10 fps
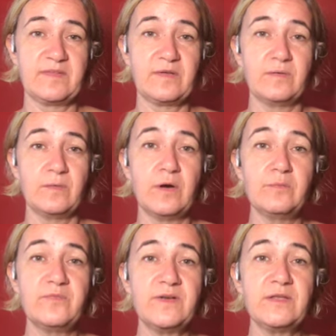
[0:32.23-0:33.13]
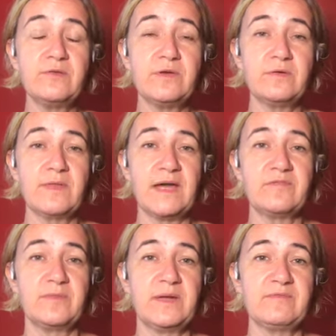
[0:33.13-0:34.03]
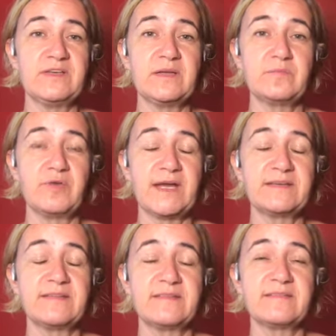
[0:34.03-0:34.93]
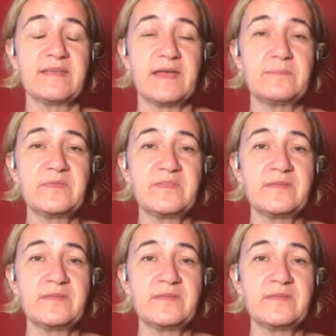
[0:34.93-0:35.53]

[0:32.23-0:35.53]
so hopefully you know that from having done practice exams.